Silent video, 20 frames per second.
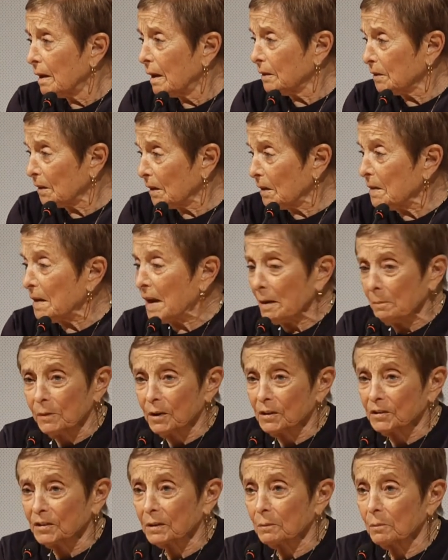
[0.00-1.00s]
A Little Night
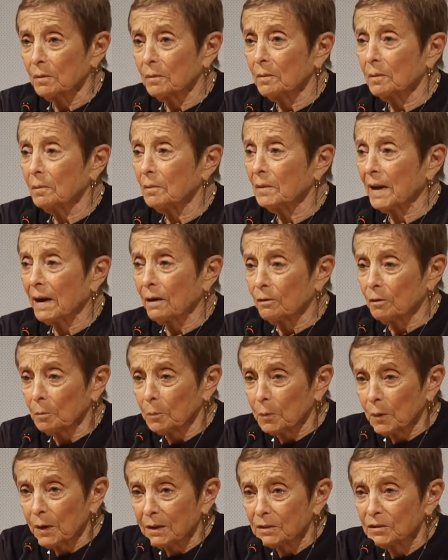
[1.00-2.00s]
Music with Harold
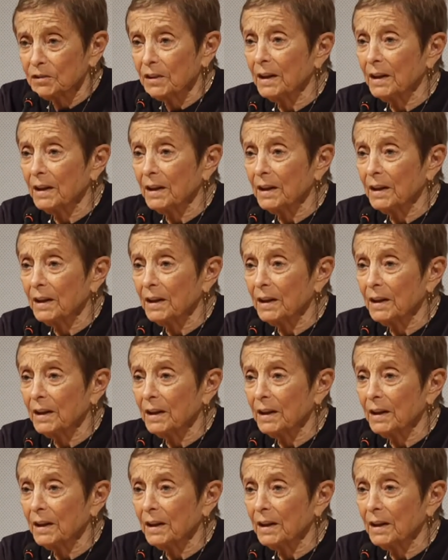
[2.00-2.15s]
Prince,